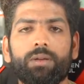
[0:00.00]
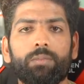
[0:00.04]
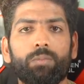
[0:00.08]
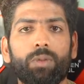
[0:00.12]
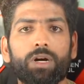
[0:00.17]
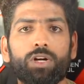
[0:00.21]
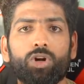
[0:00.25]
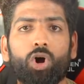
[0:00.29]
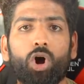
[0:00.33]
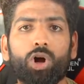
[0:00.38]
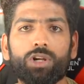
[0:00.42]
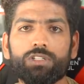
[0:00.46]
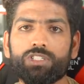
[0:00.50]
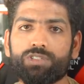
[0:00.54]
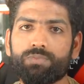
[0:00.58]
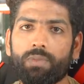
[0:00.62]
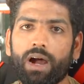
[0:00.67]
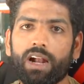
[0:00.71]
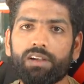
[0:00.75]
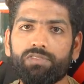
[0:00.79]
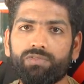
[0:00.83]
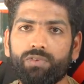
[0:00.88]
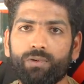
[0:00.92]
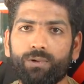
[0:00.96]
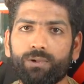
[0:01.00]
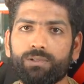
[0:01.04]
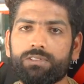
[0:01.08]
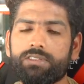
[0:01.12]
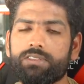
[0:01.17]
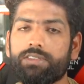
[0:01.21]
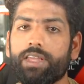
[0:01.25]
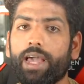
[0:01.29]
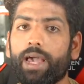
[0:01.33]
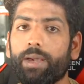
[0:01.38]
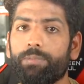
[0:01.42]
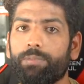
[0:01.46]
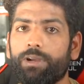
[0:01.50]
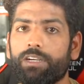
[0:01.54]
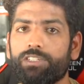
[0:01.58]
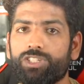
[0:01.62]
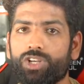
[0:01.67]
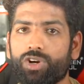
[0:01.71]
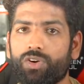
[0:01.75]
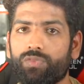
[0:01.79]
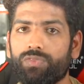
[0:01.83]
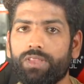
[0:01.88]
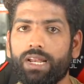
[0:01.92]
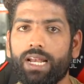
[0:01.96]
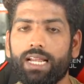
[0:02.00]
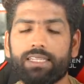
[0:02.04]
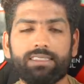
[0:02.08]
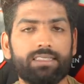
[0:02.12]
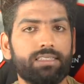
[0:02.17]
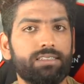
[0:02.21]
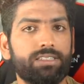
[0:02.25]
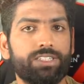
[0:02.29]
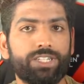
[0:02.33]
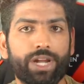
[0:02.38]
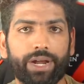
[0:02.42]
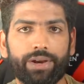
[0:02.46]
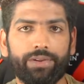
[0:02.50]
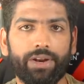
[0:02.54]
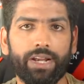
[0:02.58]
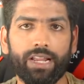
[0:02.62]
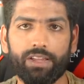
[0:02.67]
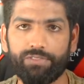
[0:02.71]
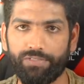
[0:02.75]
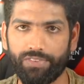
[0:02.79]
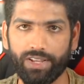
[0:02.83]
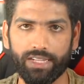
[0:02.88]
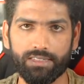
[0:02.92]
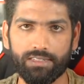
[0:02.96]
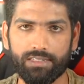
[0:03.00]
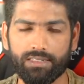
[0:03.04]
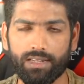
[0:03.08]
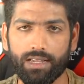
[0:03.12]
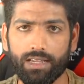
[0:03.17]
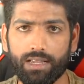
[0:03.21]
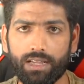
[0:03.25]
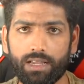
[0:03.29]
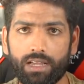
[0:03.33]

But on smartphones, the aperture of the lens is generally fixed.